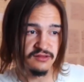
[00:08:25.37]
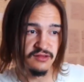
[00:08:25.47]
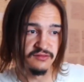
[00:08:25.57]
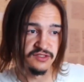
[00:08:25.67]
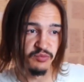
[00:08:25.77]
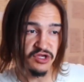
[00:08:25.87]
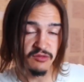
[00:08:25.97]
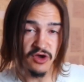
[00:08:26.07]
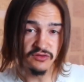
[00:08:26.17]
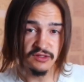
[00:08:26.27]
speak
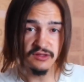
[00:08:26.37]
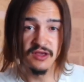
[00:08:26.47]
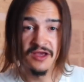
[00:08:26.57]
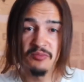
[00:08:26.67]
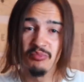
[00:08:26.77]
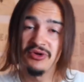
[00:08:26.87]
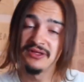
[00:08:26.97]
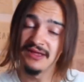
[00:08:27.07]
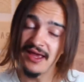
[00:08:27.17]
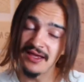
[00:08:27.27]
about it,
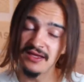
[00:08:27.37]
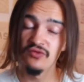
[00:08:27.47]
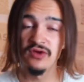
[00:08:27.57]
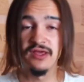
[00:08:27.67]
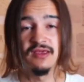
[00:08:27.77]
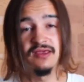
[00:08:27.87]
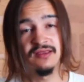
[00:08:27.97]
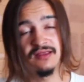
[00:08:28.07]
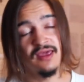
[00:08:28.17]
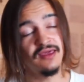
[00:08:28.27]
but anyway,
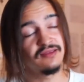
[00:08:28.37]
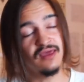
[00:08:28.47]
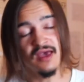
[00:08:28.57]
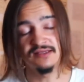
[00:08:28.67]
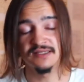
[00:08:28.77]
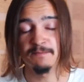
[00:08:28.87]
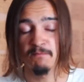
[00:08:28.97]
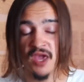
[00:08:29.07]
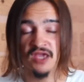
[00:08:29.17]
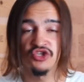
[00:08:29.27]
it has a
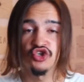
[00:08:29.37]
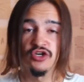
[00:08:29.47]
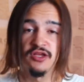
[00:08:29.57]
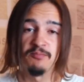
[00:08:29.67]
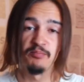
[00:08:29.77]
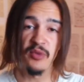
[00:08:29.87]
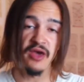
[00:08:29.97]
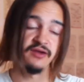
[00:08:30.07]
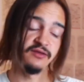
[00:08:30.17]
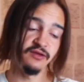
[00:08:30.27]
major
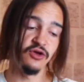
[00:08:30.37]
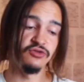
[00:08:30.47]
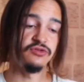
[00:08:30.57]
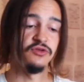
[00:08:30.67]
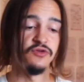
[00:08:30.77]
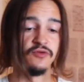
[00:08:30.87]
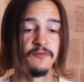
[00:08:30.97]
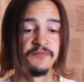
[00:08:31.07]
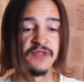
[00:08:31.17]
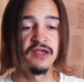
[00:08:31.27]
impact on you.
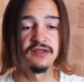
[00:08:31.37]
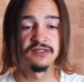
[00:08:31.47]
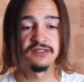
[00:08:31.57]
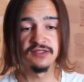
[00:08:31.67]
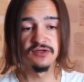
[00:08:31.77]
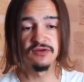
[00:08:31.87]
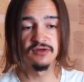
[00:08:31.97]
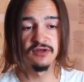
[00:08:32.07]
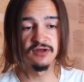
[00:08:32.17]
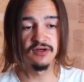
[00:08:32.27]

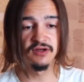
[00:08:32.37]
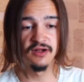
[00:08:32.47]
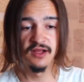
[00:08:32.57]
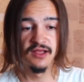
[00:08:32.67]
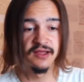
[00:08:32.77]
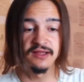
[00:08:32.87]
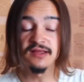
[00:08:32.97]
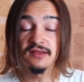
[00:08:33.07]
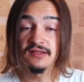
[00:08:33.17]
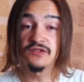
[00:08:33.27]
So
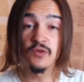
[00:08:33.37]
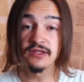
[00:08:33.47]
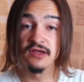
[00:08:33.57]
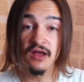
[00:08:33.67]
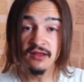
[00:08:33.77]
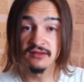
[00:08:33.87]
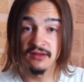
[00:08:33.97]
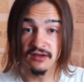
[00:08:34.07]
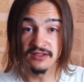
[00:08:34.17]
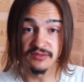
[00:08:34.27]
that is what God
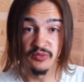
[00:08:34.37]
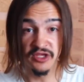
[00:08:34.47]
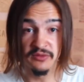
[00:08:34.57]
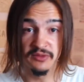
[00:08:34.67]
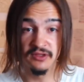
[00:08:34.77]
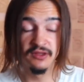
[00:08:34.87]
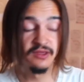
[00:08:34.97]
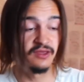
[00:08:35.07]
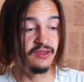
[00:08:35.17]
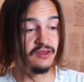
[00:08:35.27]
does, baby.
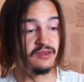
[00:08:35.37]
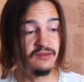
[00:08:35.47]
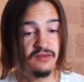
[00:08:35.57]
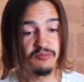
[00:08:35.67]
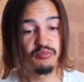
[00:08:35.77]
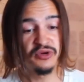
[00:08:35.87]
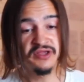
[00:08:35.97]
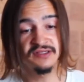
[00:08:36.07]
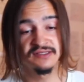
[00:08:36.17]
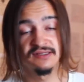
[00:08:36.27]
He
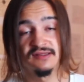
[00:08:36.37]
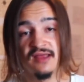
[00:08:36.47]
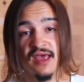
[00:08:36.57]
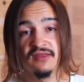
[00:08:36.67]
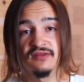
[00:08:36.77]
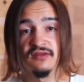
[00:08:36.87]
brings the dead